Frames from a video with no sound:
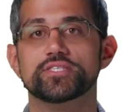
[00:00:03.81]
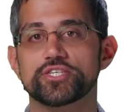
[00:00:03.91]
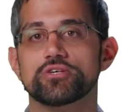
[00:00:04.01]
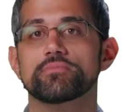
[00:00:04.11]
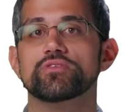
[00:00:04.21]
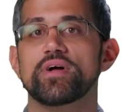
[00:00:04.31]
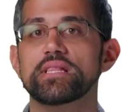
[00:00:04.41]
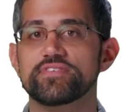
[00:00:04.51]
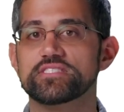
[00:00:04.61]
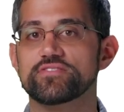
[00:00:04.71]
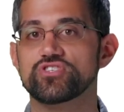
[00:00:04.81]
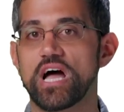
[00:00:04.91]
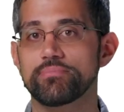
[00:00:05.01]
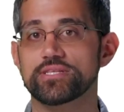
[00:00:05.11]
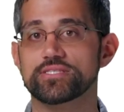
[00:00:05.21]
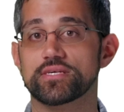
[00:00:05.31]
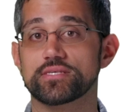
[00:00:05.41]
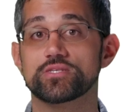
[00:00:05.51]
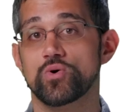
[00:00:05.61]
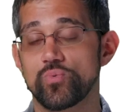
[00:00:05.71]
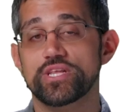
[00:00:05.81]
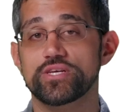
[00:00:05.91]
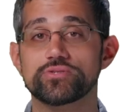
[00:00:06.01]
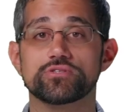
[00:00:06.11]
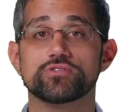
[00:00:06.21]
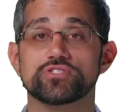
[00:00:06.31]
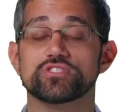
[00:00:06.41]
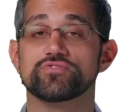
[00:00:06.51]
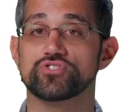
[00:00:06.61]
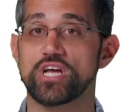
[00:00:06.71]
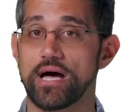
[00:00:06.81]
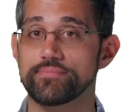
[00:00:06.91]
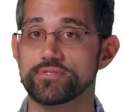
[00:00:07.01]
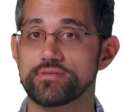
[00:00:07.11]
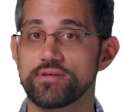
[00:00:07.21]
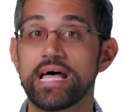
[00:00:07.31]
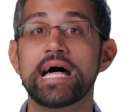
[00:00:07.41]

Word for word: to determine the relevance of job listings when a user searches for jobs.